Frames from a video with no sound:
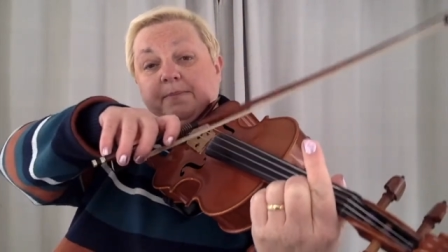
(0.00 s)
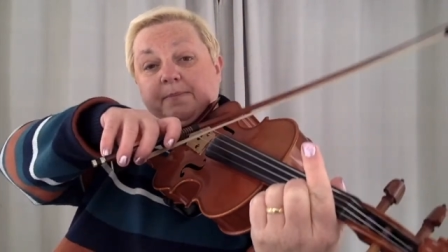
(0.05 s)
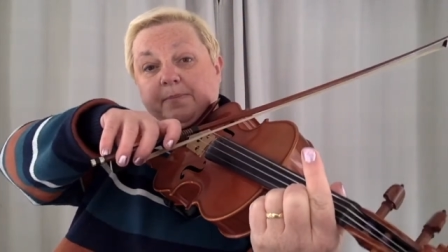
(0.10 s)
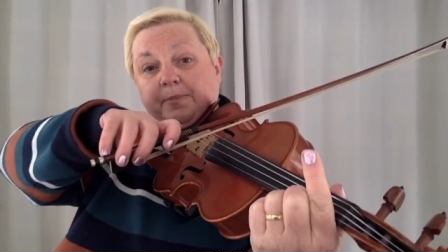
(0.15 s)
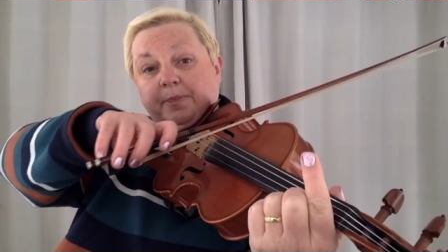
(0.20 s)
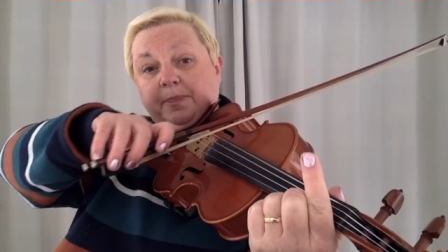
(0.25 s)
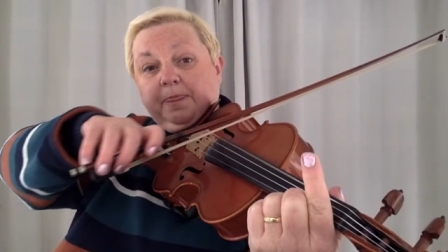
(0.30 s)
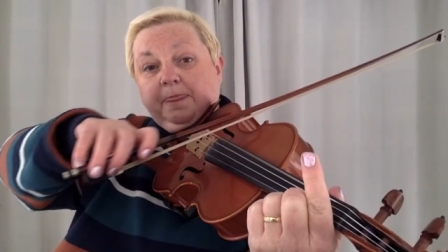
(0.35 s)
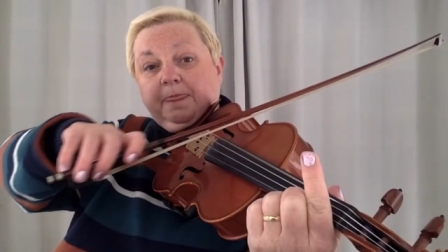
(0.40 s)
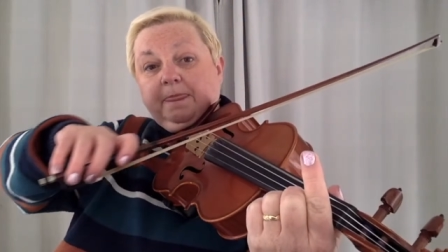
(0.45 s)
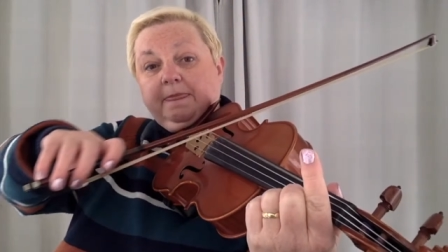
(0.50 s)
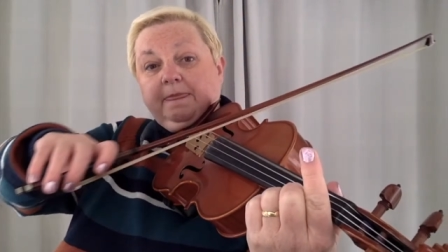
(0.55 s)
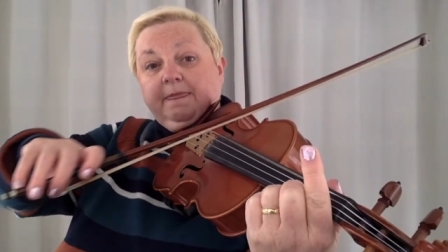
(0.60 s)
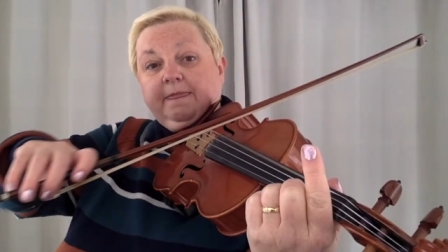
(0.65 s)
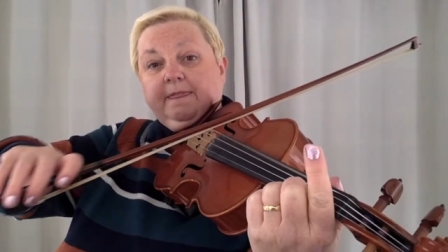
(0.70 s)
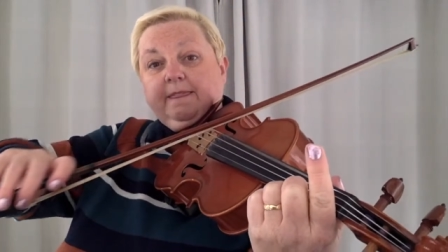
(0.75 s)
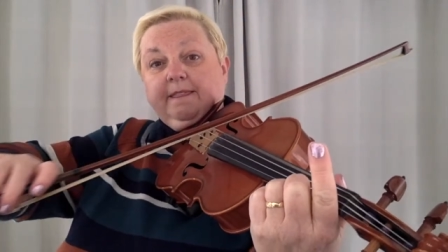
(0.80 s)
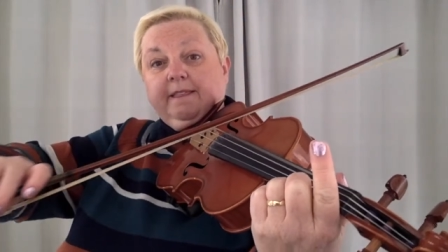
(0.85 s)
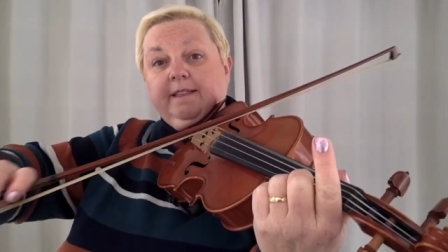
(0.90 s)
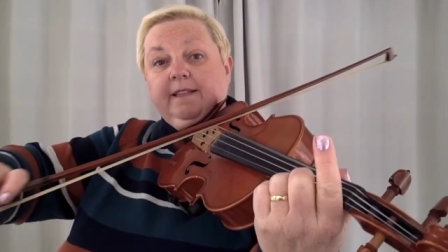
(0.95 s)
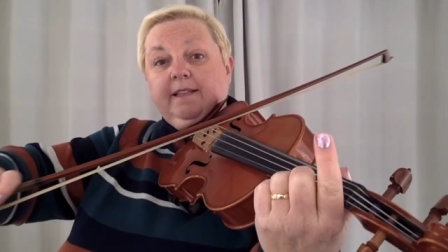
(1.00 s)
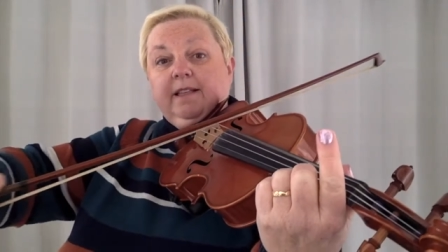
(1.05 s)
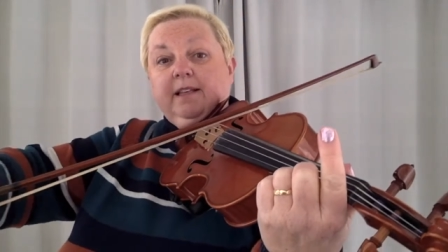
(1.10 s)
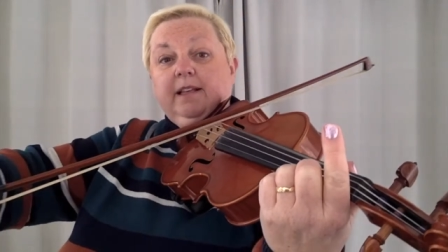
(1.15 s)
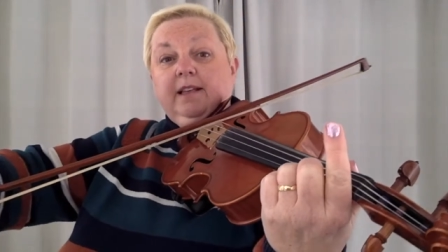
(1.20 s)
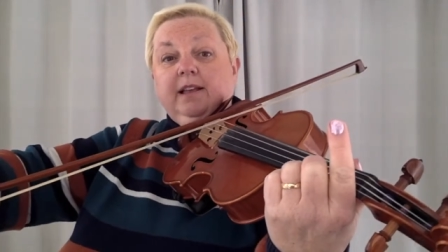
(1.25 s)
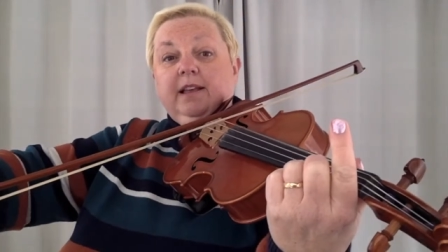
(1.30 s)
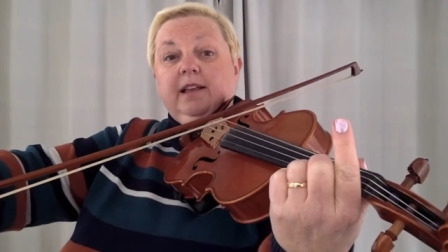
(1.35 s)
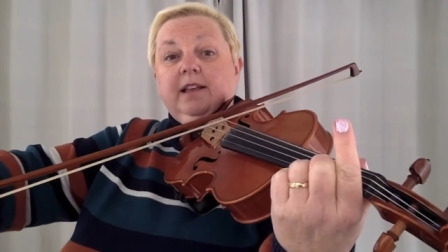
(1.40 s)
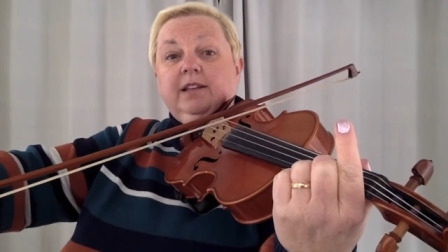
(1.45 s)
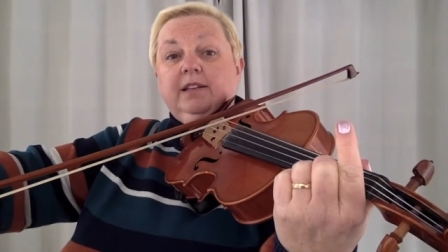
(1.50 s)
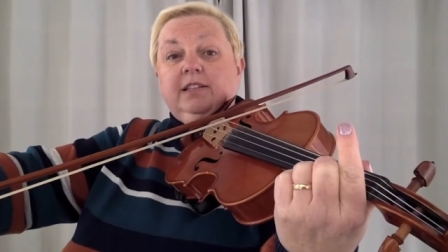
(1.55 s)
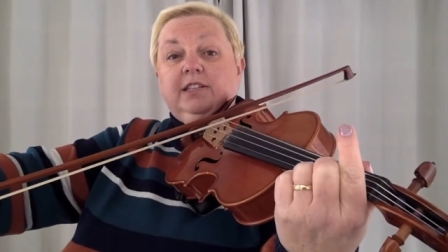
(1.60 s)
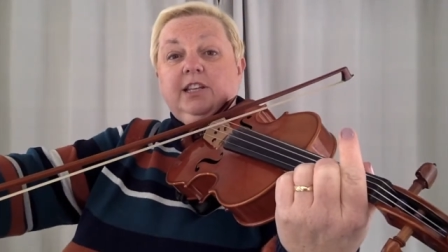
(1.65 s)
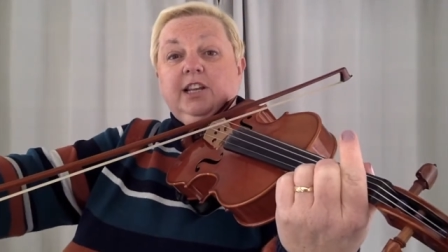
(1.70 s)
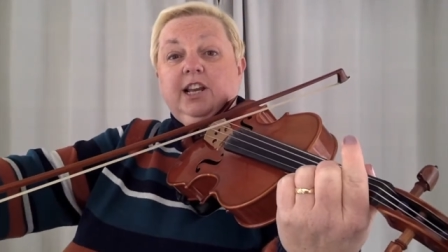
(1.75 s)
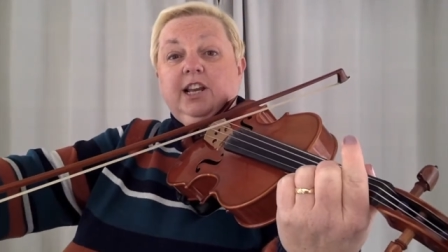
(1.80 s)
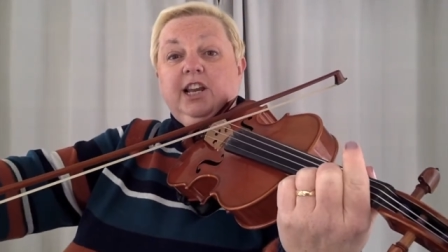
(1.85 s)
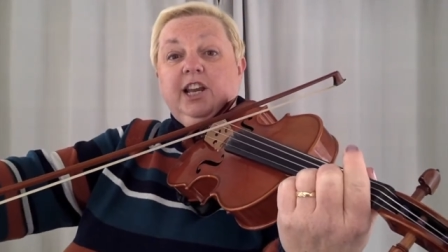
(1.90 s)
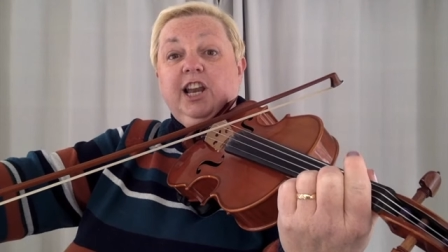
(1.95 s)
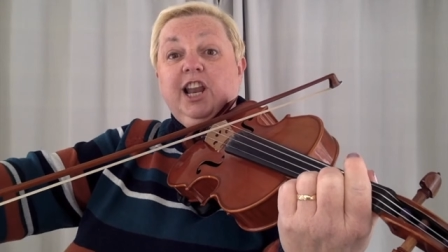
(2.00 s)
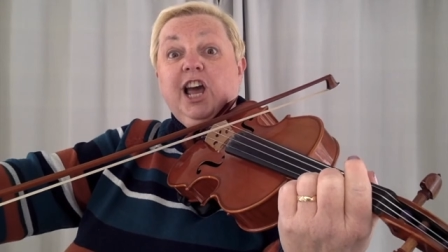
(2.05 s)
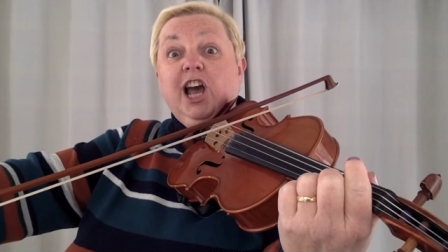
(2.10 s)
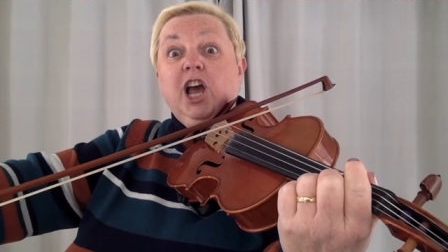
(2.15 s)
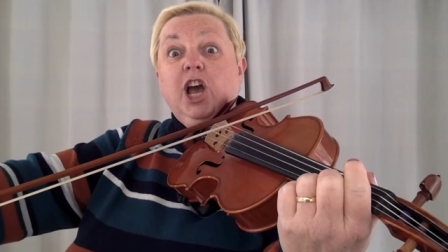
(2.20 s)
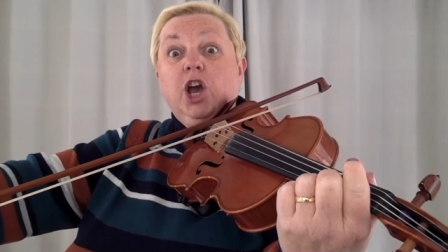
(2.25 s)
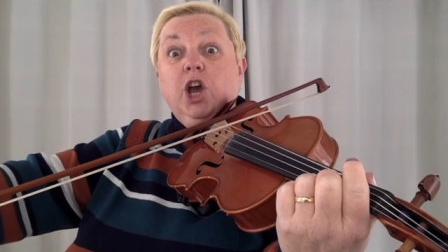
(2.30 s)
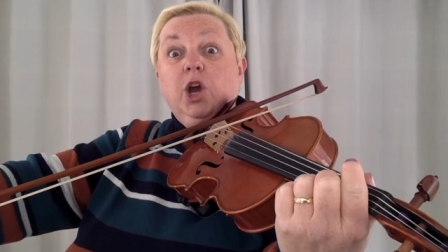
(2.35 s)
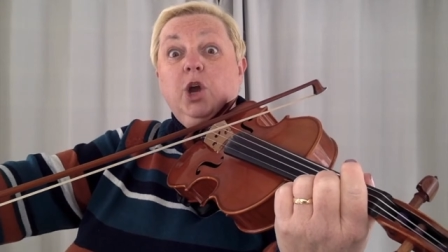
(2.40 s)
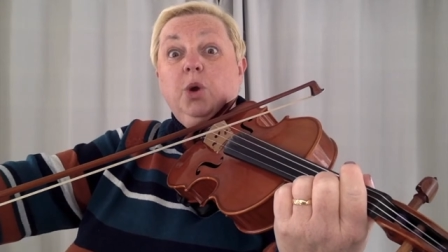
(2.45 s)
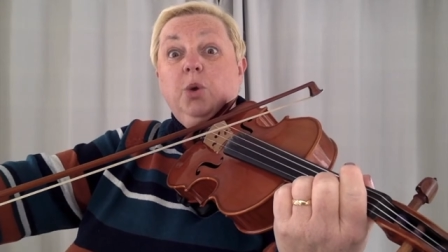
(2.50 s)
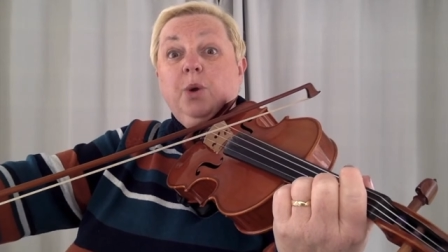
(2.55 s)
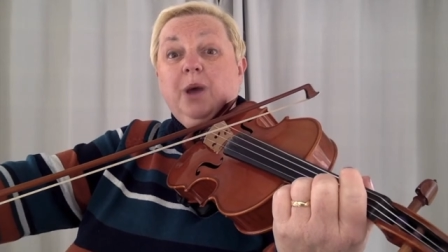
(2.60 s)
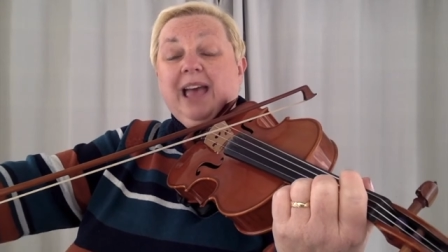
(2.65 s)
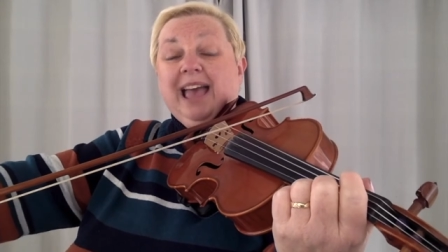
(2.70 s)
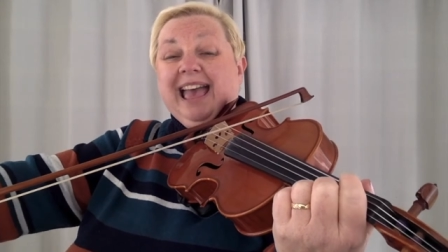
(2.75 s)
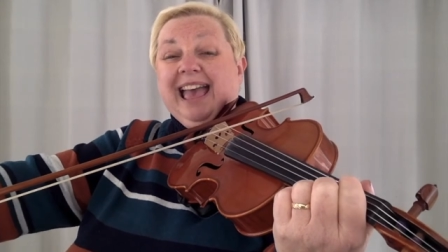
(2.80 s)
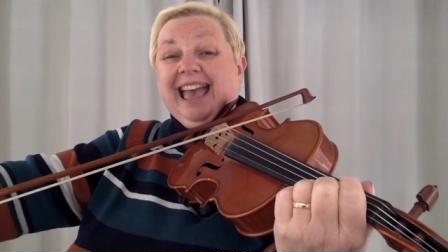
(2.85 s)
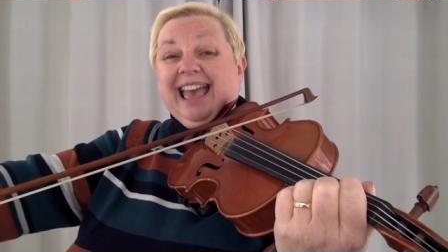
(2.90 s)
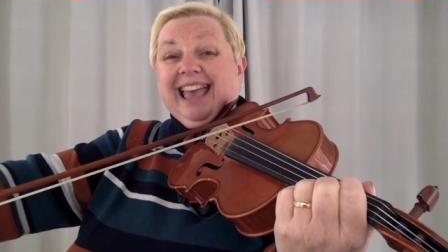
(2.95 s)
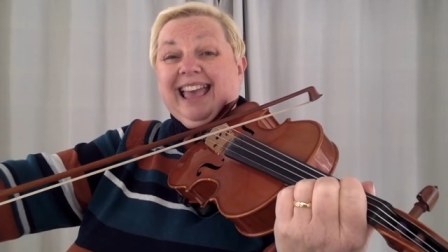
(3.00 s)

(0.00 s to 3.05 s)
to low A.